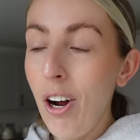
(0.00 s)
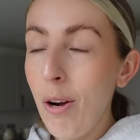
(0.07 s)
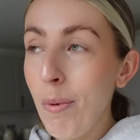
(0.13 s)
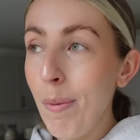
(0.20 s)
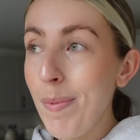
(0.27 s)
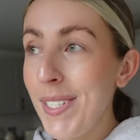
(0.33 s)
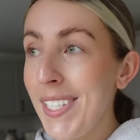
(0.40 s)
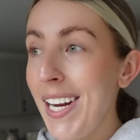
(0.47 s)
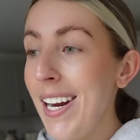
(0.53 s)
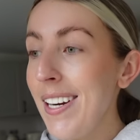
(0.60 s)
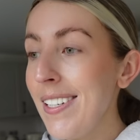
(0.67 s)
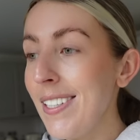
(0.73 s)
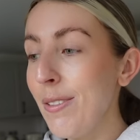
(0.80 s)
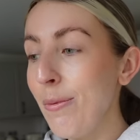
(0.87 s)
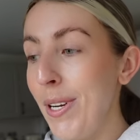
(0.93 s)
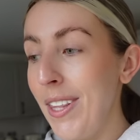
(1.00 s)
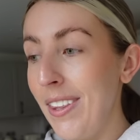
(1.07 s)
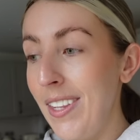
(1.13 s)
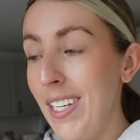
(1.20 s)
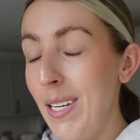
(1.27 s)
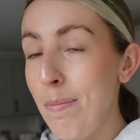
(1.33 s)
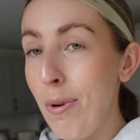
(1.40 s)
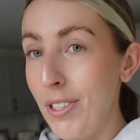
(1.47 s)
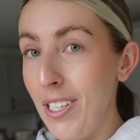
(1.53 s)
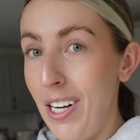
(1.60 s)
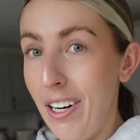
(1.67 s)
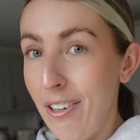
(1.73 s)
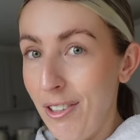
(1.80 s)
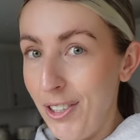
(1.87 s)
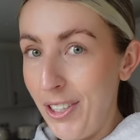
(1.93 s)
I'm obsessed with the body
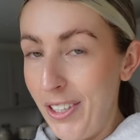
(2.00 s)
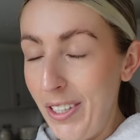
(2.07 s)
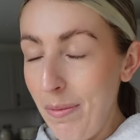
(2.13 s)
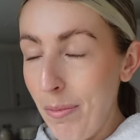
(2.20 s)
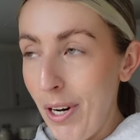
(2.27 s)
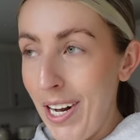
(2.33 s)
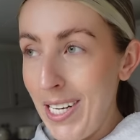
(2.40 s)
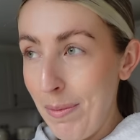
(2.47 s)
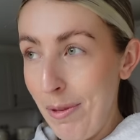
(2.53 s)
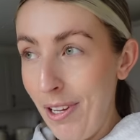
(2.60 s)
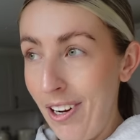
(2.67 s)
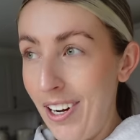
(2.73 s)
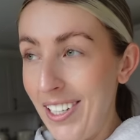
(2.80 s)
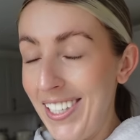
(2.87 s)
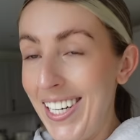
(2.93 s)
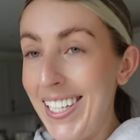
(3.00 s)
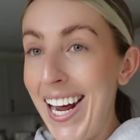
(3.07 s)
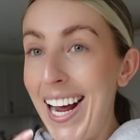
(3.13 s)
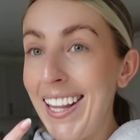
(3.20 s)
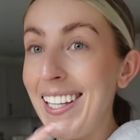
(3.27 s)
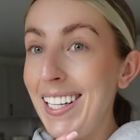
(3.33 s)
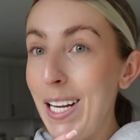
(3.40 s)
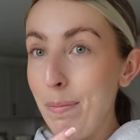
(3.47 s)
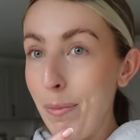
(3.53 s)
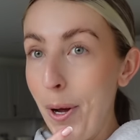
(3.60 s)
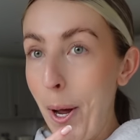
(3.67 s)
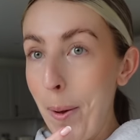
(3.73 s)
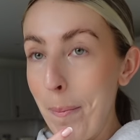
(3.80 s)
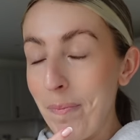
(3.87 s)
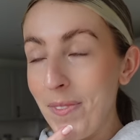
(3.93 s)
lotion by Elizabeth Arden and the lip
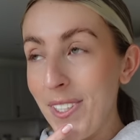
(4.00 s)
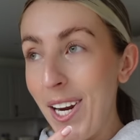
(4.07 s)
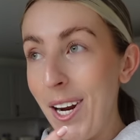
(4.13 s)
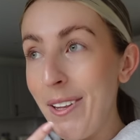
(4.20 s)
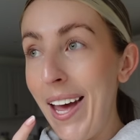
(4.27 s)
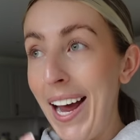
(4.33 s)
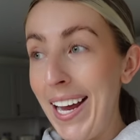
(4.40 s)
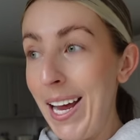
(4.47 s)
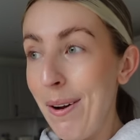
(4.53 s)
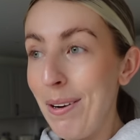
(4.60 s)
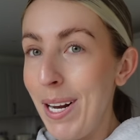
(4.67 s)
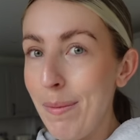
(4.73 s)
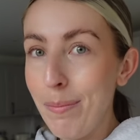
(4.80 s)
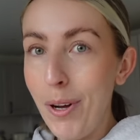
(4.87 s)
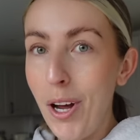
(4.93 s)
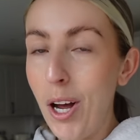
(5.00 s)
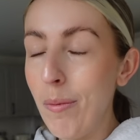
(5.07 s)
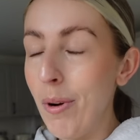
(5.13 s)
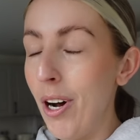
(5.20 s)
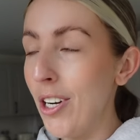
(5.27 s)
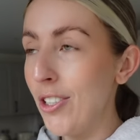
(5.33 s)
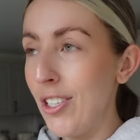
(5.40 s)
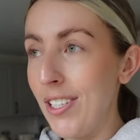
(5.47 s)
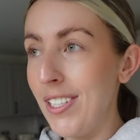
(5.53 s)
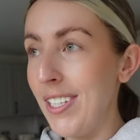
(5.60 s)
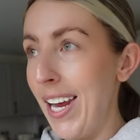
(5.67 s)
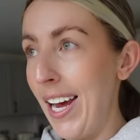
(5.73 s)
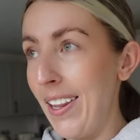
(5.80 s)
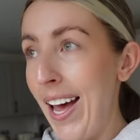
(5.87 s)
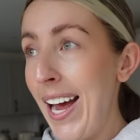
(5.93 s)
balm. So the 8 hour lip balm, I just,
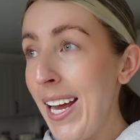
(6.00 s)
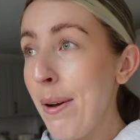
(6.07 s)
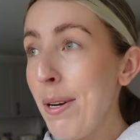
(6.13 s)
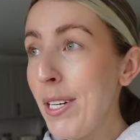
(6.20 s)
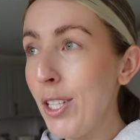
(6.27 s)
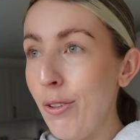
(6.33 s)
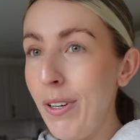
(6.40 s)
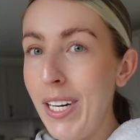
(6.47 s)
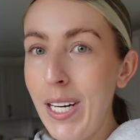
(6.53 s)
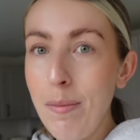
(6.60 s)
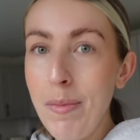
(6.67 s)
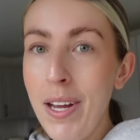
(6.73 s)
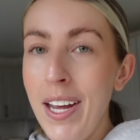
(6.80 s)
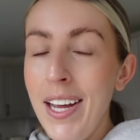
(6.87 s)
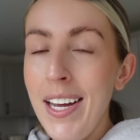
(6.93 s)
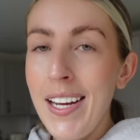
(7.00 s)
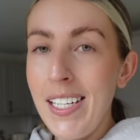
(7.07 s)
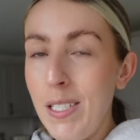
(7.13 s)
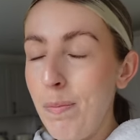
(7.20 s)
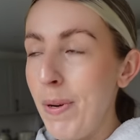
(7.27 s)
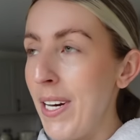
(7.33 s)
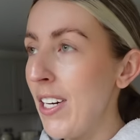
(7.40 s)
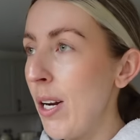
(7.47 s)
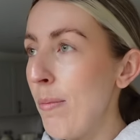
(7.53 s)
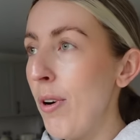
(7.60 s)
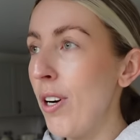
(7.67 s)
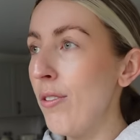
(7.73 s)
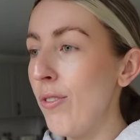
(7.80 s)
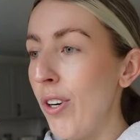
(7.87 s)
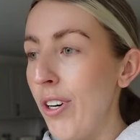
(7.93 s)
yeah, the 8 hour cream has been like
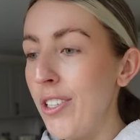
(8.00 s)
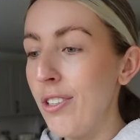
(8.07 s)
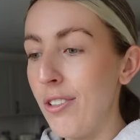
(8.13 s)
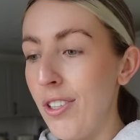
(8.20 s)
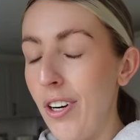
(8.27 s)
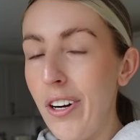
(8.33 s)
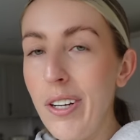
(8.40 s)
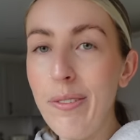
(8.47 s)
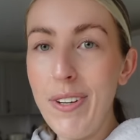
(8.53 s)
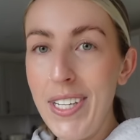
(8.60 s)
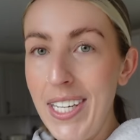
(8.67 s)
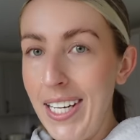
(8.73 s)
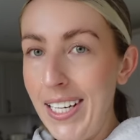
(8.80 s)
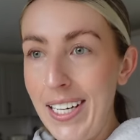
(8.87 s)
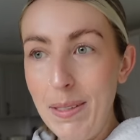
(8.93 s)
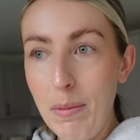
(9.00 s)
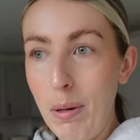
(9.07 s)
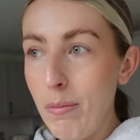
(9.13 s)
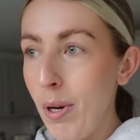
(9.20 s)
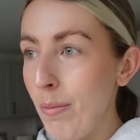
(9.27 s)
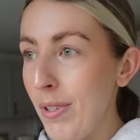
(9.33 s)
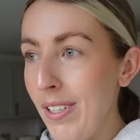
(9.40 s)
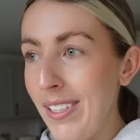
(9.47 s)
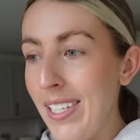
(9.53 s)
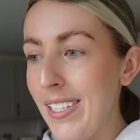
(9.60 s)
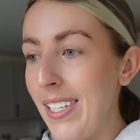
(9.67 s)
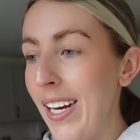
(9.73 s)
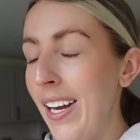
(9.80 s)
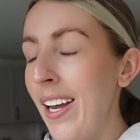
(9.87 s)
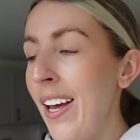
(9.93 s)
my ride or die for years. My mom uses
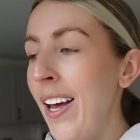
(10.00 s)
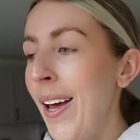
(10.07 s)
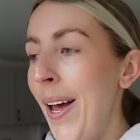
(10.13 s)
it.